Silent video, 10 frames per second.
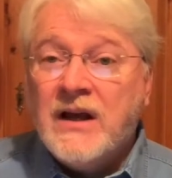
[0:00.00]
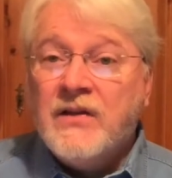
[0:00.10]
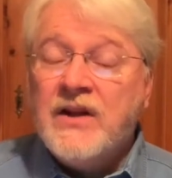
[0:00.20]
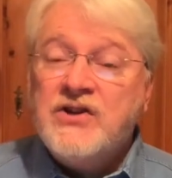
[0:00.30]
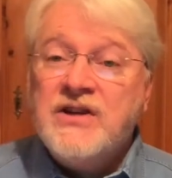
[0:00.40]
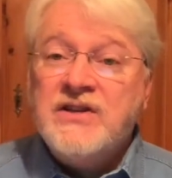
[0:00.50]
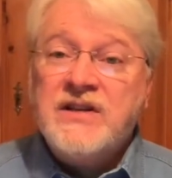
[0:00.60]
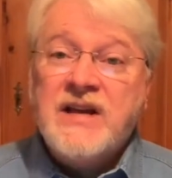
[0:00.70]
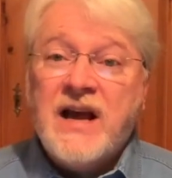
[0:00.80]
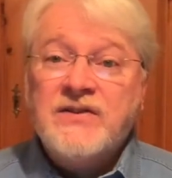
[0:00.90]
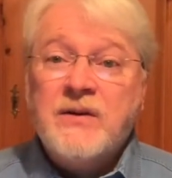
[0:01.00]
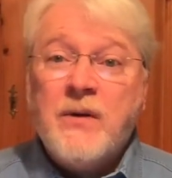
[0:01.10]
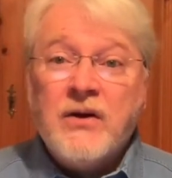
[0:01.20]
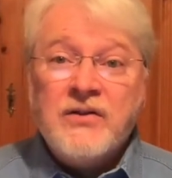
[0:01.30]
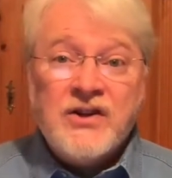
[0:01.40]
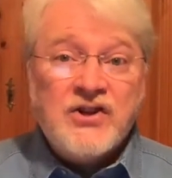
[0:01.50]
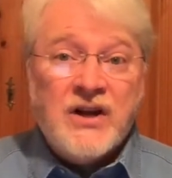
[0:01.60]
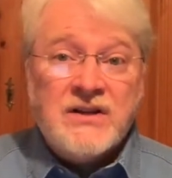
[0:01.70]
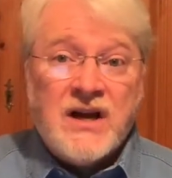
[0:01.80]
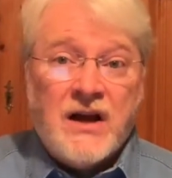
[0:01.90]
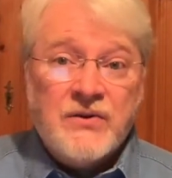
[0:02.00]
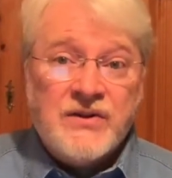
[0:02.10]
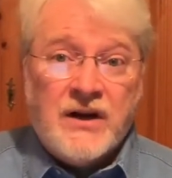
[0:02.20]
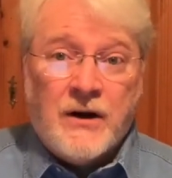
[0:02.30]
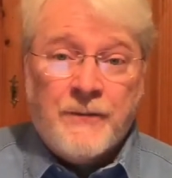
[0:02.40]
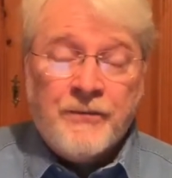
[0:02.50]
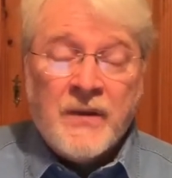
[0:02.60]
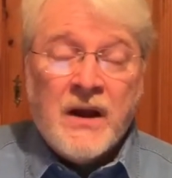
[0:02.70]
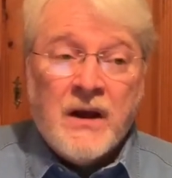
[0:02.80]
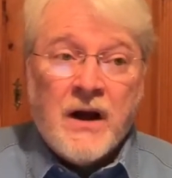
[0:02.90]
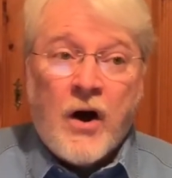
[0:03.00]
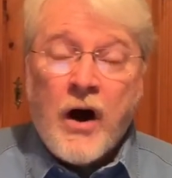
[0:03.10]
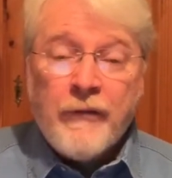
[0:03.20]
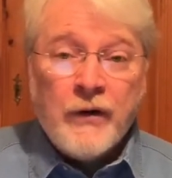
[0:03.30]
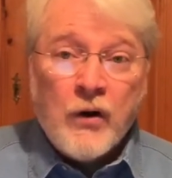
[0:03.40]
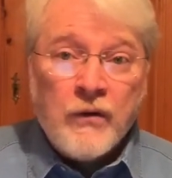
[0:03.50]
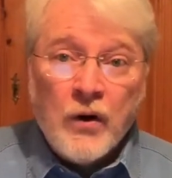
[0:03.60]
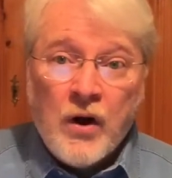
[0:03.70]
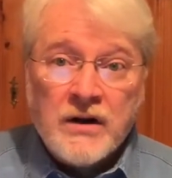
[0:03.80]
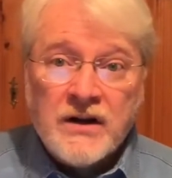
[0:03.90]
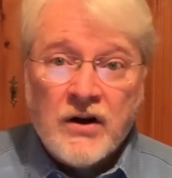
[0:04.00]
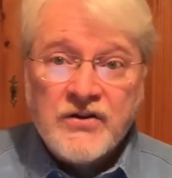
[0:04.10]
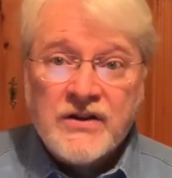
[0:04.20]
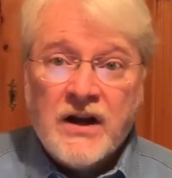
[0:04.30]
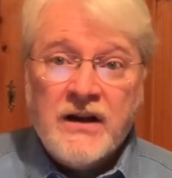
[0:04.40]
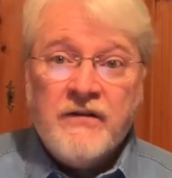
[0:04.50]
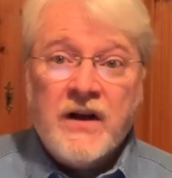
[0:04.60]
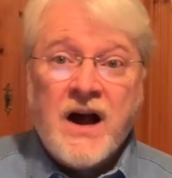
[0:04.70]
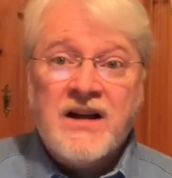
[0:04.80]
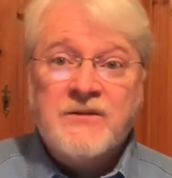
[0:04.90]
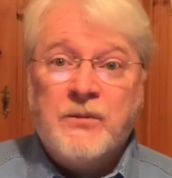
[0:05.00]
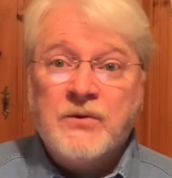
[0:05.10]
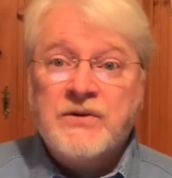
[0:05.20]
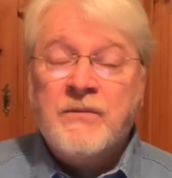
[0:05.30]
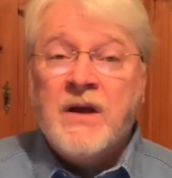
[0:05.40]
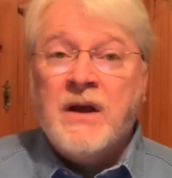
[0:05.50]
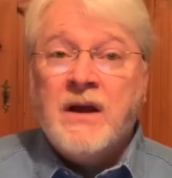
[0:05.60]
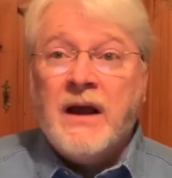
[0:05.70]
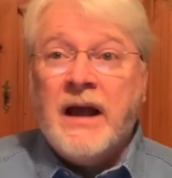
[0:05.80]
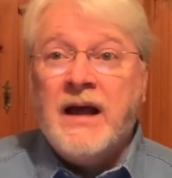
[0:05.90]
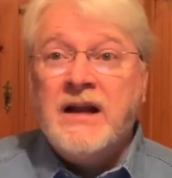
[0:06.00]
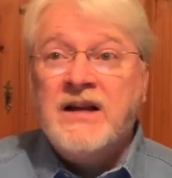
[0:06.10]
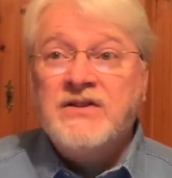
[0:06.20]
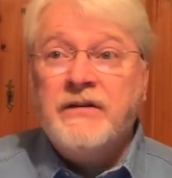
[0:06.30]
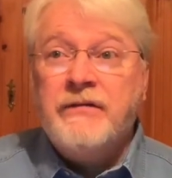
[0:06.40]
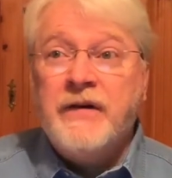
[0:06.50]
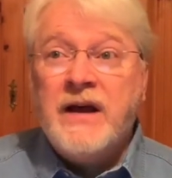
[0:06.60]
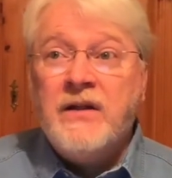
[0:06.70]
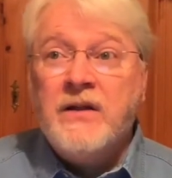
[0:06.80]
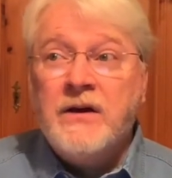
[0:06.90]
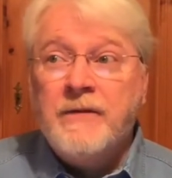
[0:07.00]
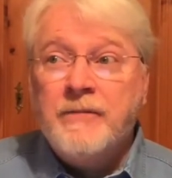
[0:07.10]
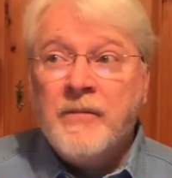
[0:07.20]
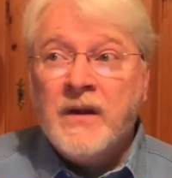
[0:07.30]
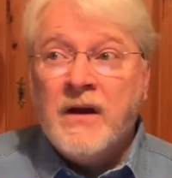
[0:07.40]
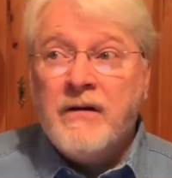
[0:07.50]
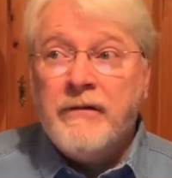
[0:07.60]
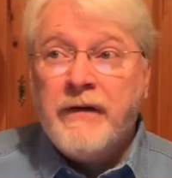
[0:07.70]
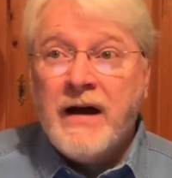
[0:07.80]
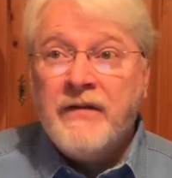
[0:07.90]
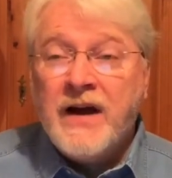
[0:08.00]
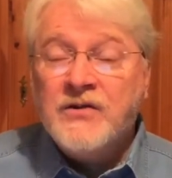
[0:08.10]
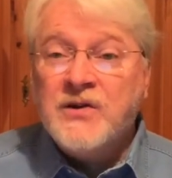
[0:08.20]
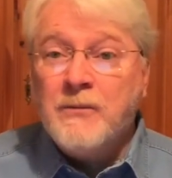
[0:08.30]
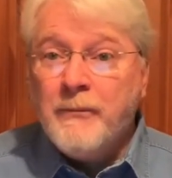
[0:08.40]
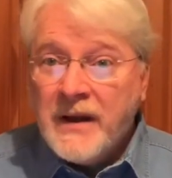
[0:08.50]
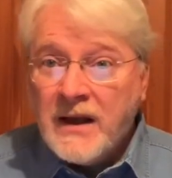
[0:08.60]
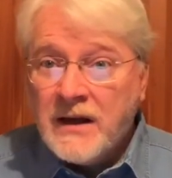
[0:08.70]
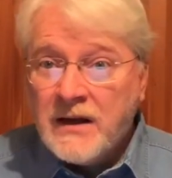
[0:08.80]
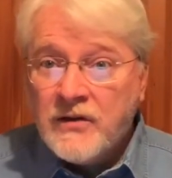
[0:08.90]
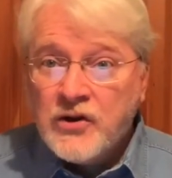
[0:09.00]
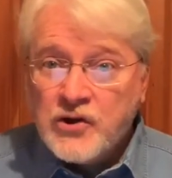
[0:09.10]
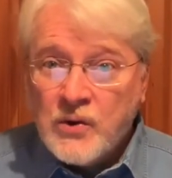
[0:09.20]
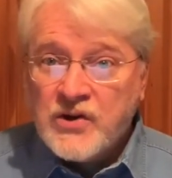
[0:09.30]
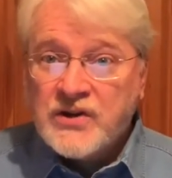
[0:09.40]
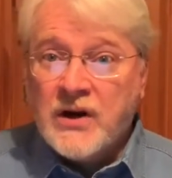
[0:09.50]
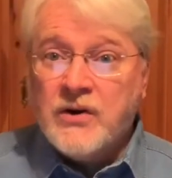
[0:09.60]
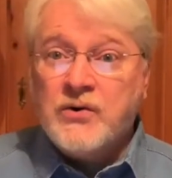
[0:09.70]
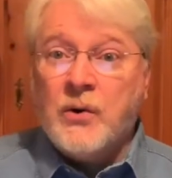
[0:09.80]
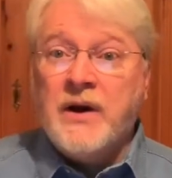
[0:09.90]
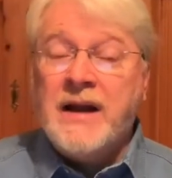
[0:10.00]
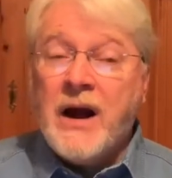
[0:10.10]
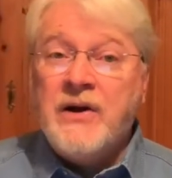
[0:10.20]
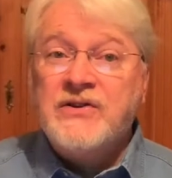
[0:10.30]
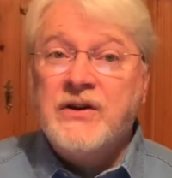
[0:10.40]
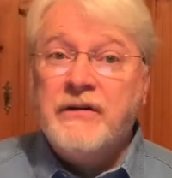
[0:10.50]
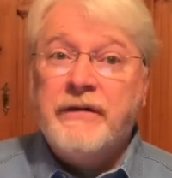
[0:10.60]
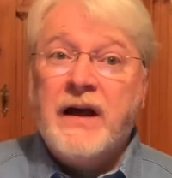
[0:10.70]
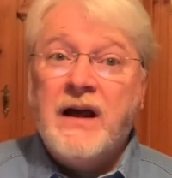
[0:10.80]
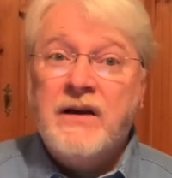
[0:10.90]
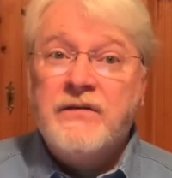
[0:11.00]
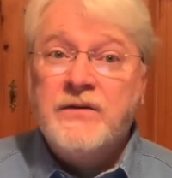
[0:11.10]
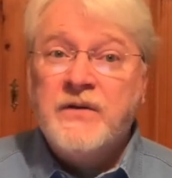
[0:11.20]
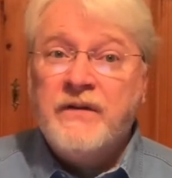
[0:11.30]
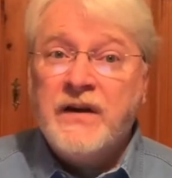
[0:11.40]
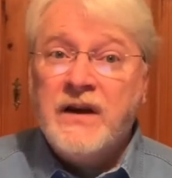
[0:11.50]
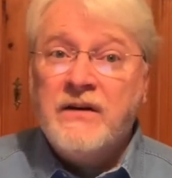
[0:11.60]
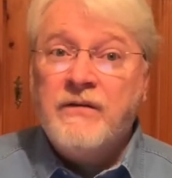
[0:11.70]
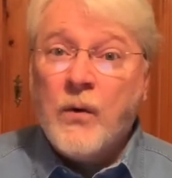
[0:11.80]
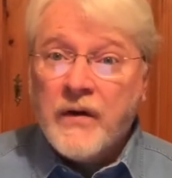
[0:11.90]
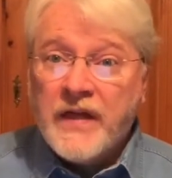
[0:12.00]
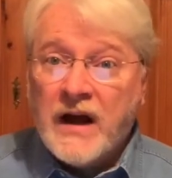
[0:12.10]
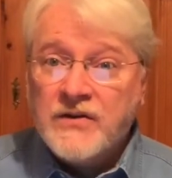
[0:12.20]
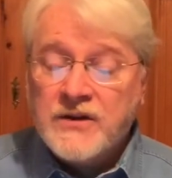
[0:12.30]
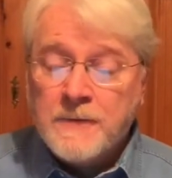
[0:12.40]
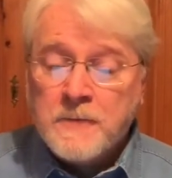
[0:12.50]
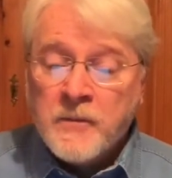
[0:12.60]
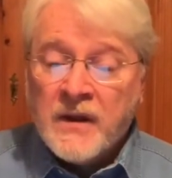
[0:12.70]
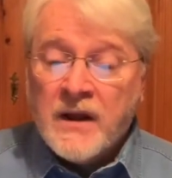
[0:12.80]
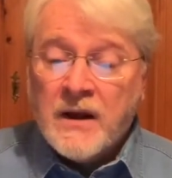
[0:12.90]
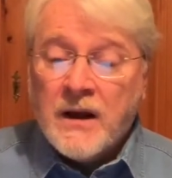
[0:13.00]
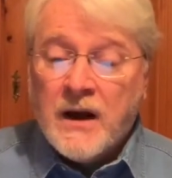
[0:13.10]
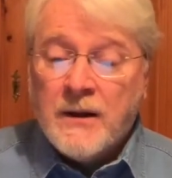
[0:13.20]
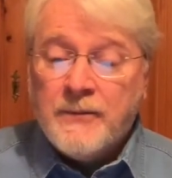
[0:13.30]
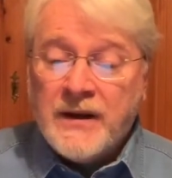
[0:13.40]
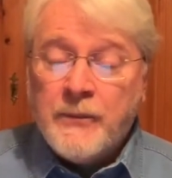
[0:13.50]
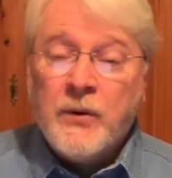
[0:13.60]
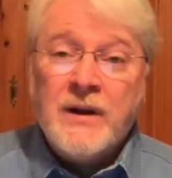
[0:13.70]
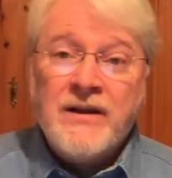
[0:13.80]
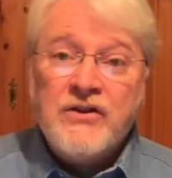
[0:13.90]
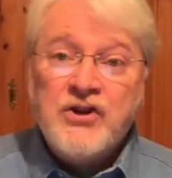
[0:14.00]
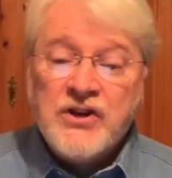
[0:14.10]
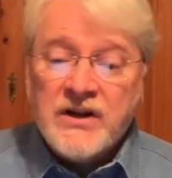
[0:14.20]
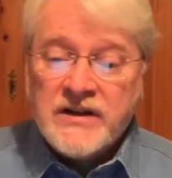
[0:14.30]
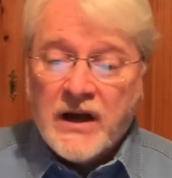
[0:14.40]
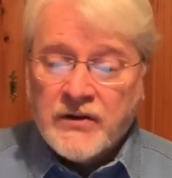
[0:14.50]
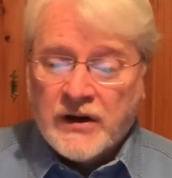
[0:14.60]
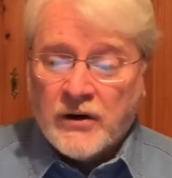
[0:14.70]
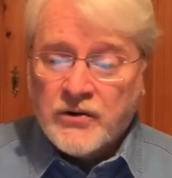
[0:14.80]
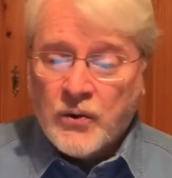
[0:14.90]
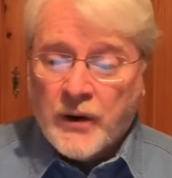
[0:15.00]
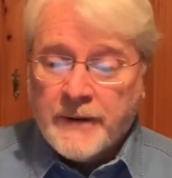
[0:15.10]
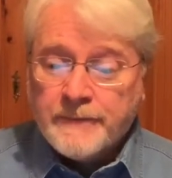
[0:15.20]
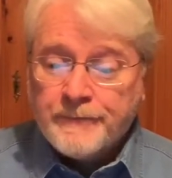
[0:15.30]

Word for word: that Jesus has among the Gentiles here, often overlooked in our study of the Gospels. And as he fed the 5,000 men in the Jewish territory, now he's going to feed 4,000 uh, people in the Gentile territory.